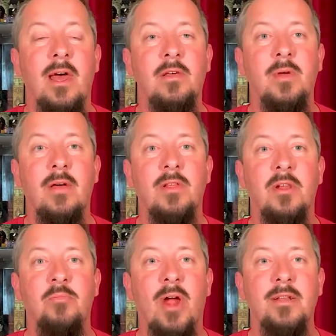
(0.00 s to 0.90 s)
that we have a little
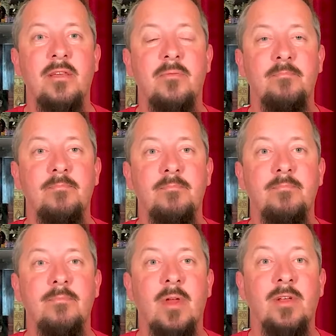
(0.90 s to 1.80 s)
practice
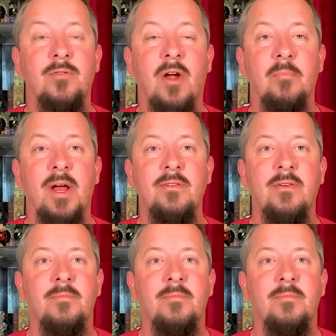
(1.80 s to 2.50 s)
under our belt,